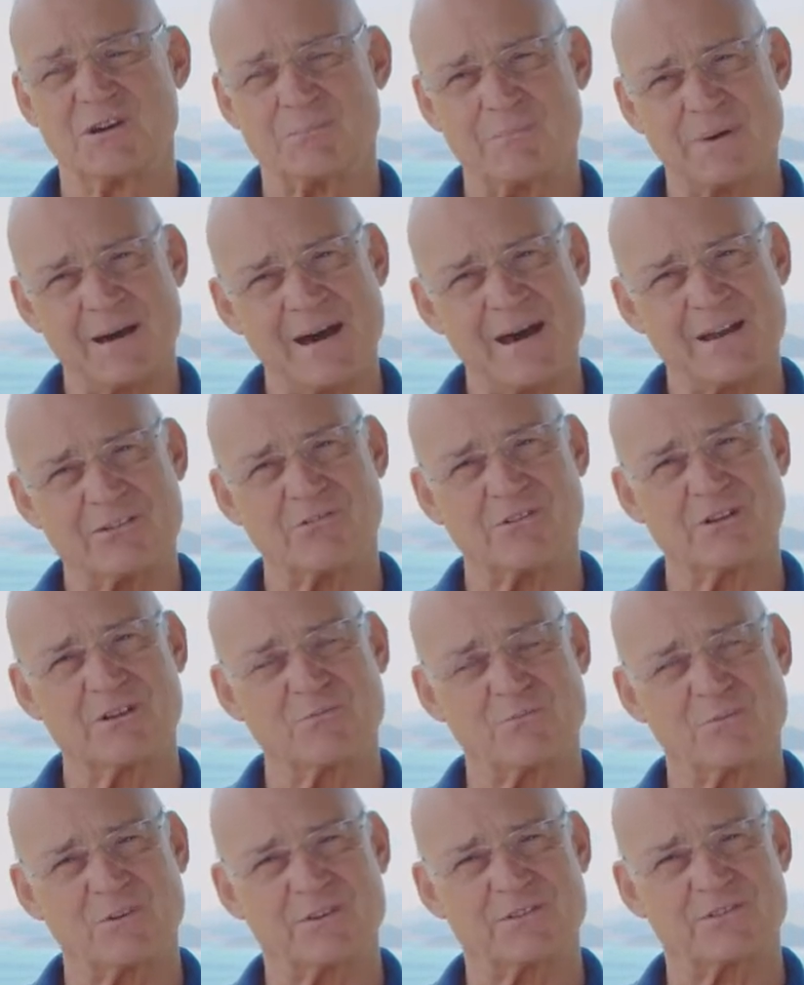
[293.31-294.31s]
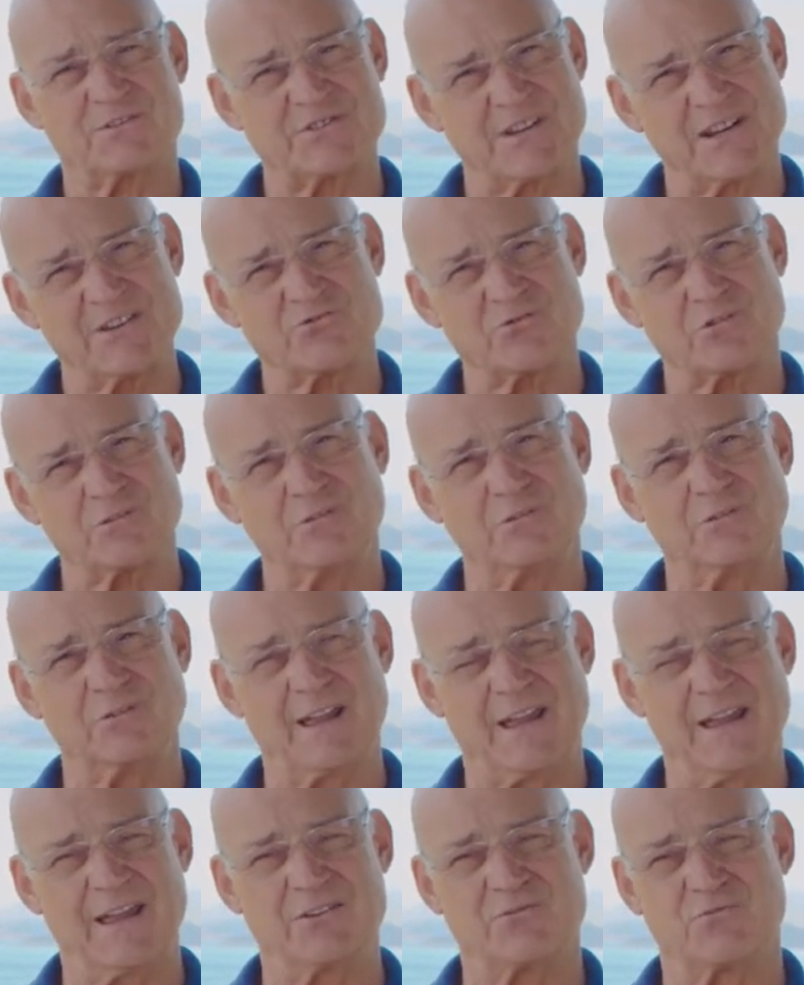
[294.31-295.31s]
partnering with central
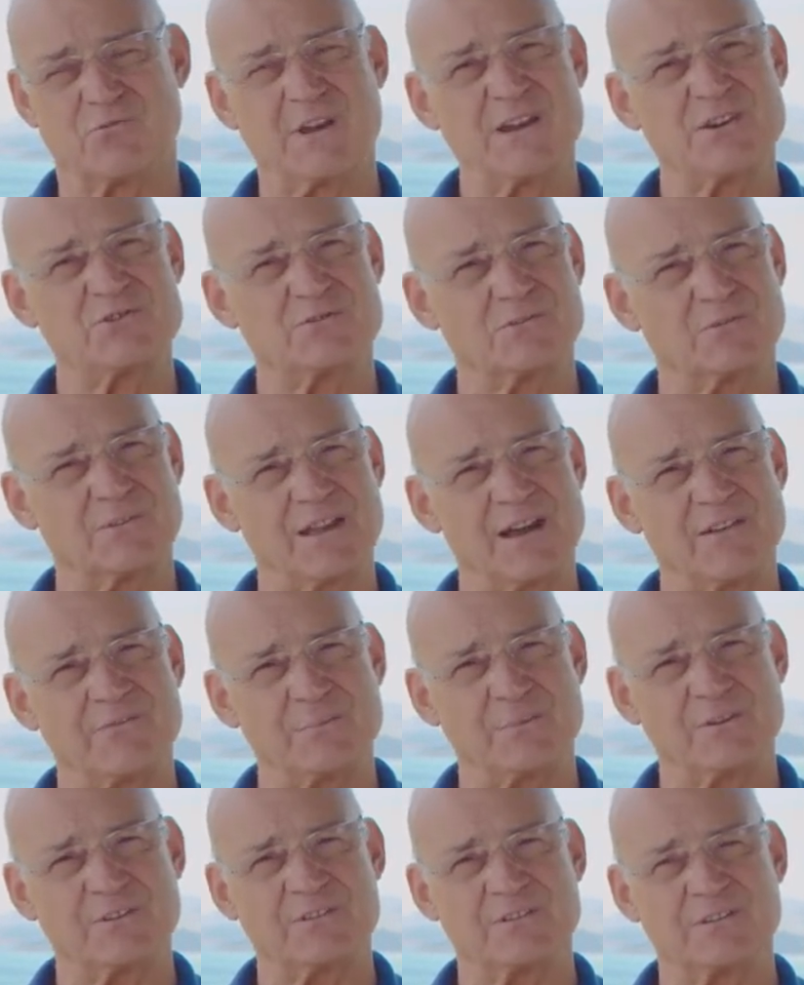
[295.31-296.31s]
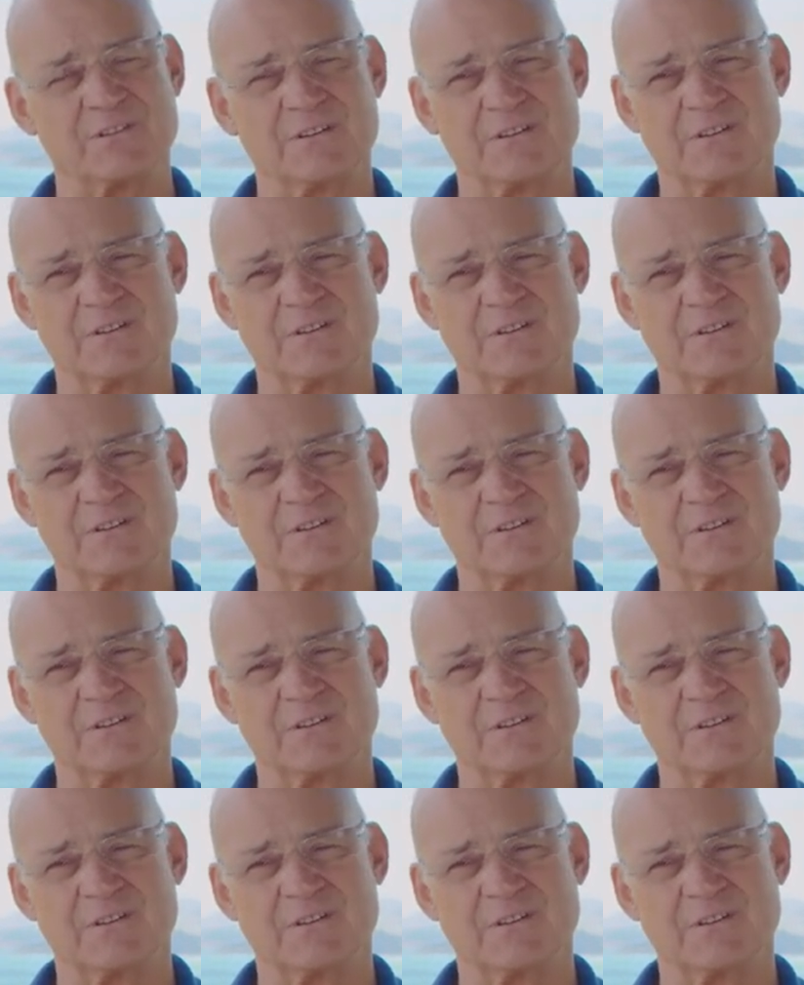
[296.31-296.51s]
and regional government,